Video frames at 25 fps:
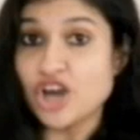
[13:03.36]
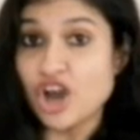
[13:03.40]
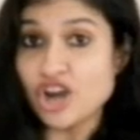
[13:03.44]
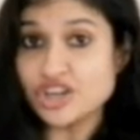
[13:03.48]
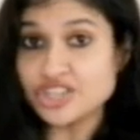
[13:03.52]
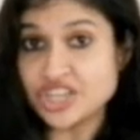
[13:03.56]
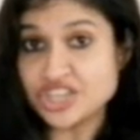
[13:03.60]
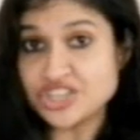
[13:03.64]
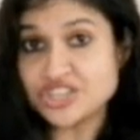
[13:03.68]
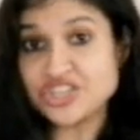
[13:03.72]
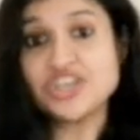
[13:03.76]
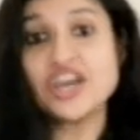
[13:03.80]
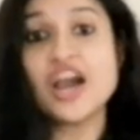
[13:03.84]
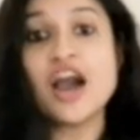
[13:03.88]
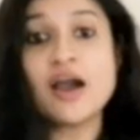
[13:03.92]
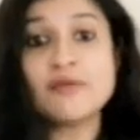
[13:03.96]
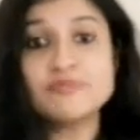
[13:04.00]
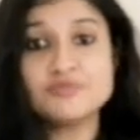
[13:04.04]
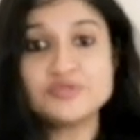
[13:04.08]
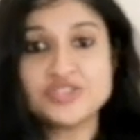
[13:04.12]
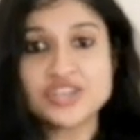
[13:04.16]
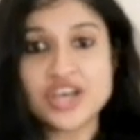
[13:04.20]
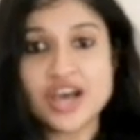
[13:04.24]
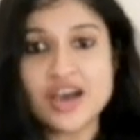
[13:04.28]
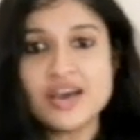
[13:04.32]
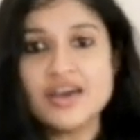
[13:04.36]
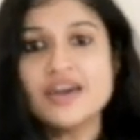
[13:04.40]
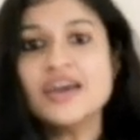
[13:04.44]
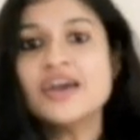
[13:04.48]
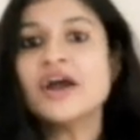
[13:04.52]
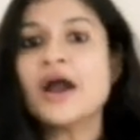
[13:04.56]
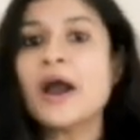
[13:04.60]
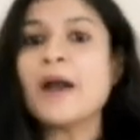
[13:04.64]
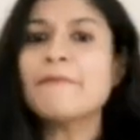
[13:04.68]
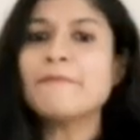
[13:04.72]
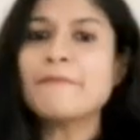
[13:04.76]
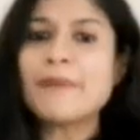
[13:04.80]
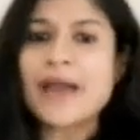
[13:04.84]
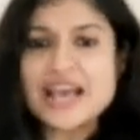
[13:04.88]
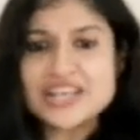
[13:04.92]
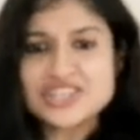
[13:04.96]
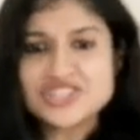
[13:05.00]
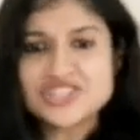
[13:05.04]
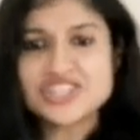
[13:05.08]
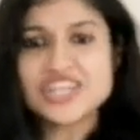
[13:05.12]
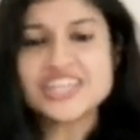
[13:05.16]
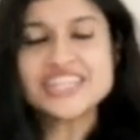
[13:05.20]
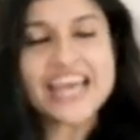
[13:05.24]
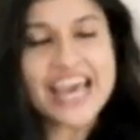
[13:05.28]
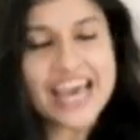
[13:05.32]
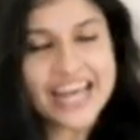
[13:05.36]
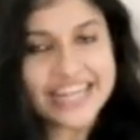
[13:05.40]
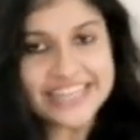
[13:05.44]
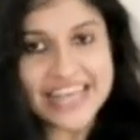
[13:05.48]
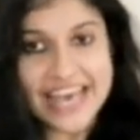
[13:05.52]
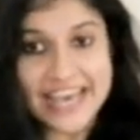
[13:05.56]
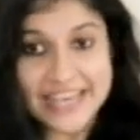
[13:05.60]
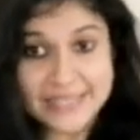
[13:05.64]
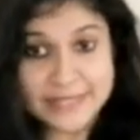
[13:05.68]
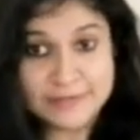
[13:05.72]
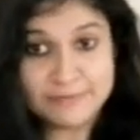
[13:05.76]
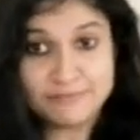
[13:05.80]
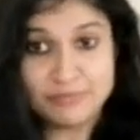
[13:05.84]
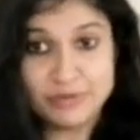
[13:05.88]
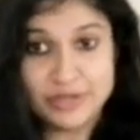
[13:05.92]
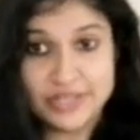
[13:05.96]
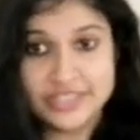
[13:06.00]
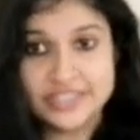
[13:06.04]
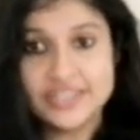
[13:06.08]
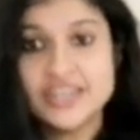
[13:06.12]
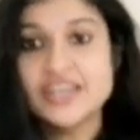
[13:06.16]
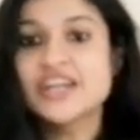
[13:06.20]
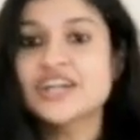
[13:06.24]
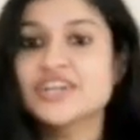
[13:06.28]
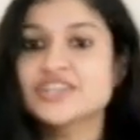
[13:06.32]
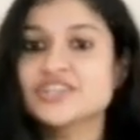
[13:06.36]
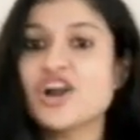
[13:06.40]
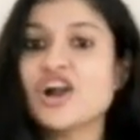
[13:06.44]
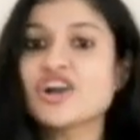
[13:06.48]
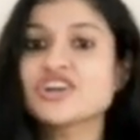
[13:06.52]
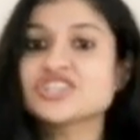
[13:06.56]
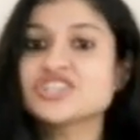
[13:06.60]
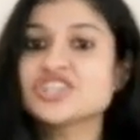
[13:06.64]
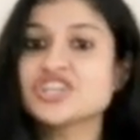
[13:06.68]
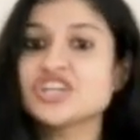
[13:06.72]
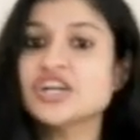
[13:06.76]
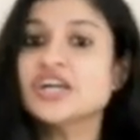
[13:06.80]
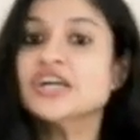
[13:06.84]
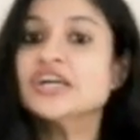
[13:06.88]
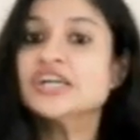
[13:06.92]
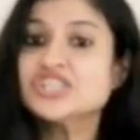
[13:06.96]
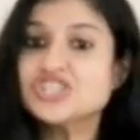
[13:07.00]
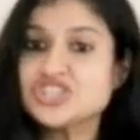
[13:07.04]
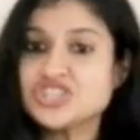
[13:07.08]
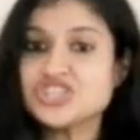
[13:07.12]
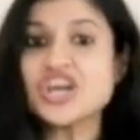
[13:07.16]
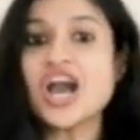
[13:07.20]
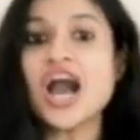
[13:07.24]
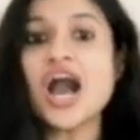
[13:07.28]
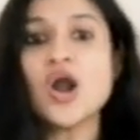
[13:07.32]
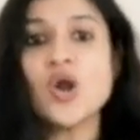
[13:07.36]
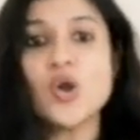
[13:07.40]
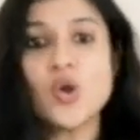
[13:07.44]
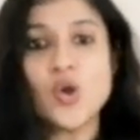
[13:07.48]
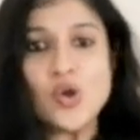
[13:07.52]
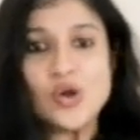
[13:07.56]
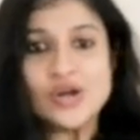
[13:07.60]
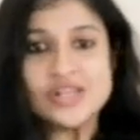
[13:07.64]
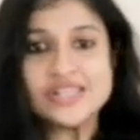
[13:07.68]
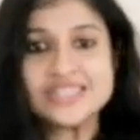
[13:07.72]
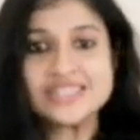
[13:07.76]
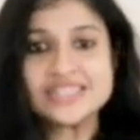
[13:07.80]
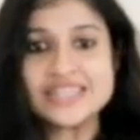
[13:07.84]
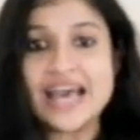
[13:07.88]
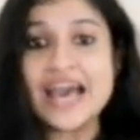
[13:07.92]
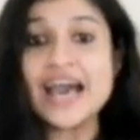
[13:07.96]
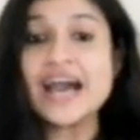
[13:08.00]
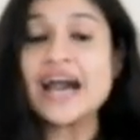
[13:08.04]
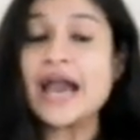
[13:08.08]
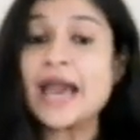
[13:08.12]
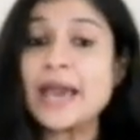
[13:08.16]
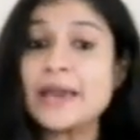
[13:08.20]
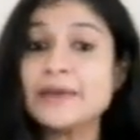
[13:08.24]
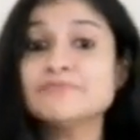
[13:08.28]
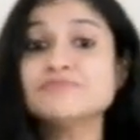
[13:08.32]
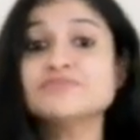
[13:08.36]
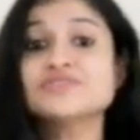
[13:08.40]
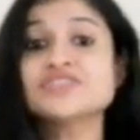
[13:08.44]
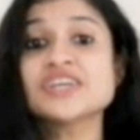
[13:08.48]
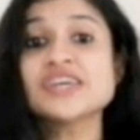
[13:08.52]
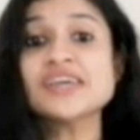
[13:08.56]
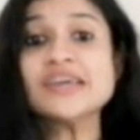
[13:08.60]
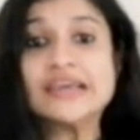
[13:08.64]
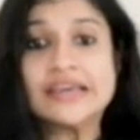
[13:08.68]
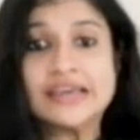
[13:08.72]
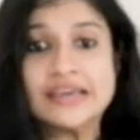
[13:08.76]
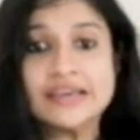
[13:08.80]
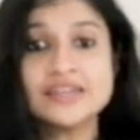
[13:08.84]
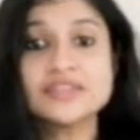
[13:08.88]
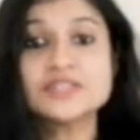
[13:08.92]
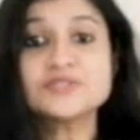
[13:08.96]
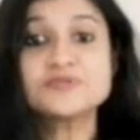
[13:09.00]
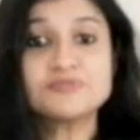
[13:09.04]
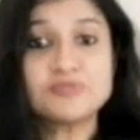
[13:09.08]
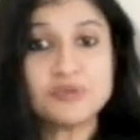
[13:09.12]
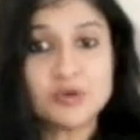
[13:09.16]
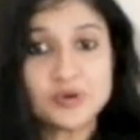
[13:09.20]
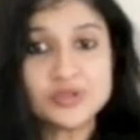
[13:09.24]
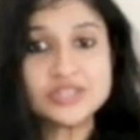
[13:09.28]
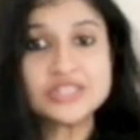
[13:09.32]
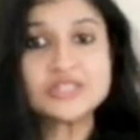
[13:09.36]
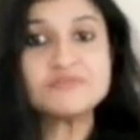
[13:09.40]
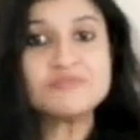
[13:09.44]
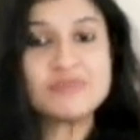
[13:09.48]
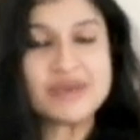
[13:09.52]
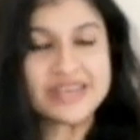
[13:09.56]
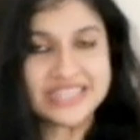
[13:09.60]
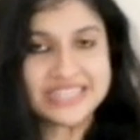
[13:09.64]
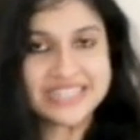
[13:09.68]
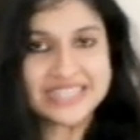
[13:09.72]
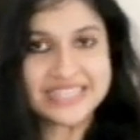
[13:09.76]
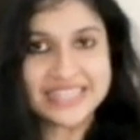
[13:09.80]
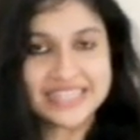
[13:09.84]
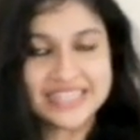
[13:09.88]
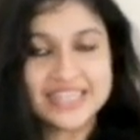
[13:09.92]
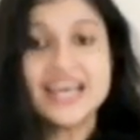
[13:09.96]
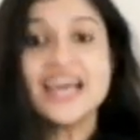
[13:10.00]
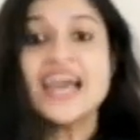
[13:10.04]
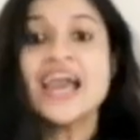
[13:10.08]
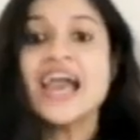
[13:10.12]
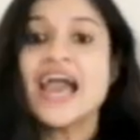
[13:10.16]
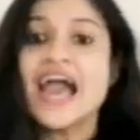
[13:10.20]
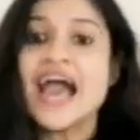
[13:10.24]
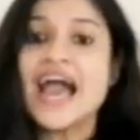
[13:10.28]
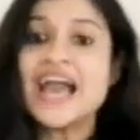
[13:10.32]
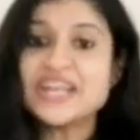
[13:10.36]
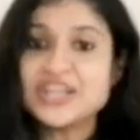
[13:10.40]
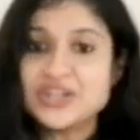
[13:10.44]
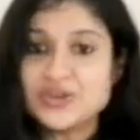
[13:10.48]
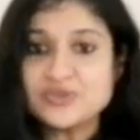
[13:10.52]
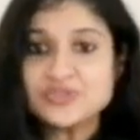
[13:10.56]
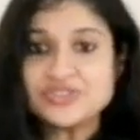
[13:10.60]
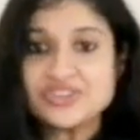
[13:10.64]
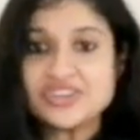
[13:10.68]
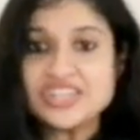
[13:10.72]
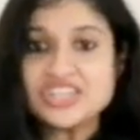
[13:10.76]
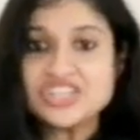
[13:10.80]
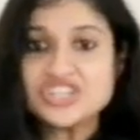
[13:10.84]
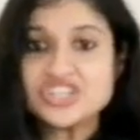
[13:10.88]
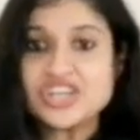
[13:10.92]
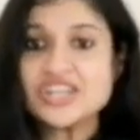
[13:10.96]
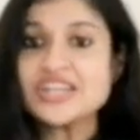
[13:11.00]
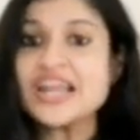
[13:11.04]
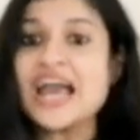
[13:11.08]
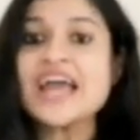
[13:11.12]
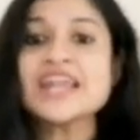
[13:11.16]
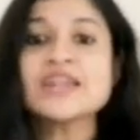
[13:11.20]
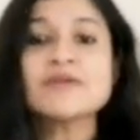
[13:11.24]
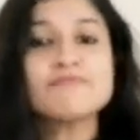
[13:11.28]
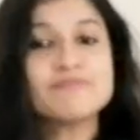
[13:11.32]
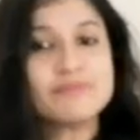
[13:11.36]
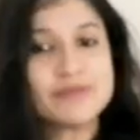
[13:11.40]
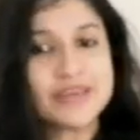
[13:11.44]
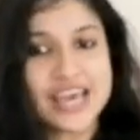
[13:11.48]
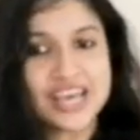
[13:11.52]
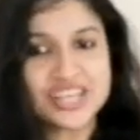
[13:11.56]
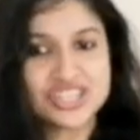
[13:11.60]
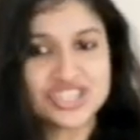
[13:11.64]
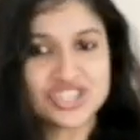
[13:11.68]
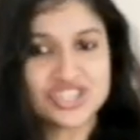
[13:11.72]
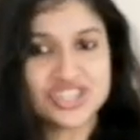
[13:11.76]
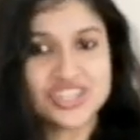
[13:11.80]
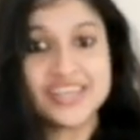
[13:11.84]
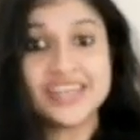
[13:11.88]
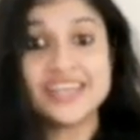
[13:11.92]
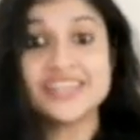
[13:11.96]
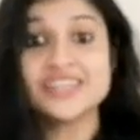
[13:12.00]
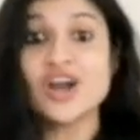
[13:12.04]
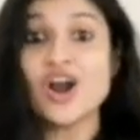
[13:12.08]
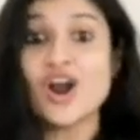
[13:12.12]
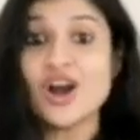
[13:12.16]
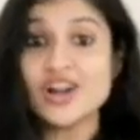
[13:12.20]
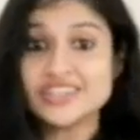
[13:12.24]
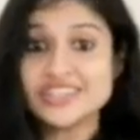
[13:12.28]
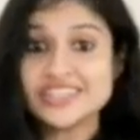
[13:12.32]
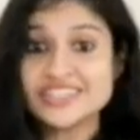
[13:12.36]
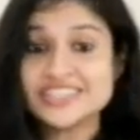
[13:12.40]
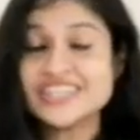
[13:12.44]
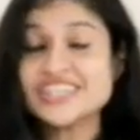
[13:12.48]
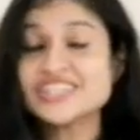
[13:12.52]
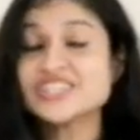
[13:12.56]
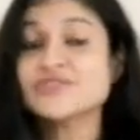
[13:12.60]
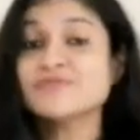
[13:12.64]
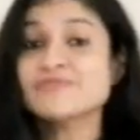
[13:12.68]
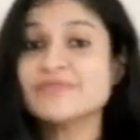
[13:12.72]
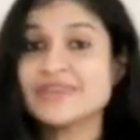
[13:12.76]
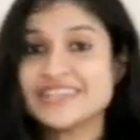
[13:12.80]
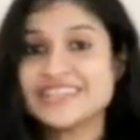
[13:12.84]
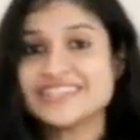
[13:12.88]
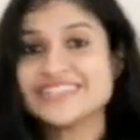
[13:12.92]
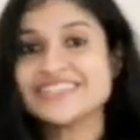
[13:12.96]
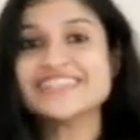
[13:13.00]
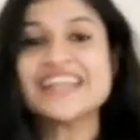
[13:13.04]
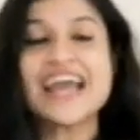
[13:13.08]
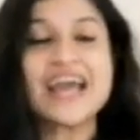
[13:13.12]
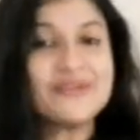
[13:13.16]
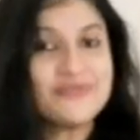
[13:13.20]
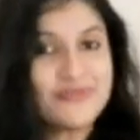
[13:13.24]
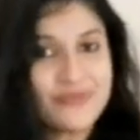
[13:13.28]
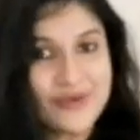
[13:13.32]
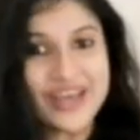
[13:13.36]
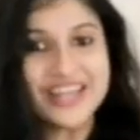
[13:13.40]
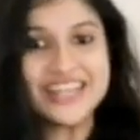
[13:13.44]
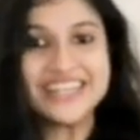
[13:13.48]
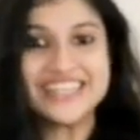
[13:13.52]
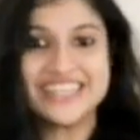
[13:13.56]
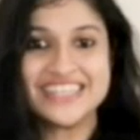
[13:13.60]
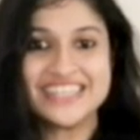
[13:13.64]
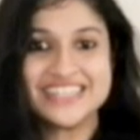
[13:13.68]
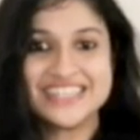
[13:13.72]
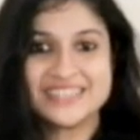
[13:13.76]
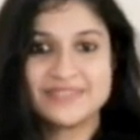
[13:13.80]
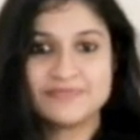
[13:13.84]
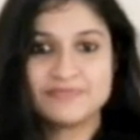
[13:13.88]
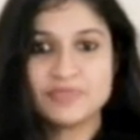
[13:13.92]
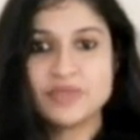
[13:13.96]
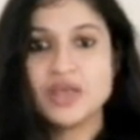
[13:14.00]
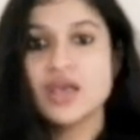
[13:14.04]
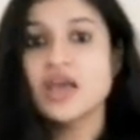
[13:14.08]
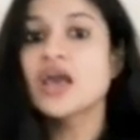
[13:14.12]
Dr. Shihab Shah, a passionate health expert. Dr. Shah holds a MD in sports medicine and nutrition and a PhD in alternative medicine and wellness.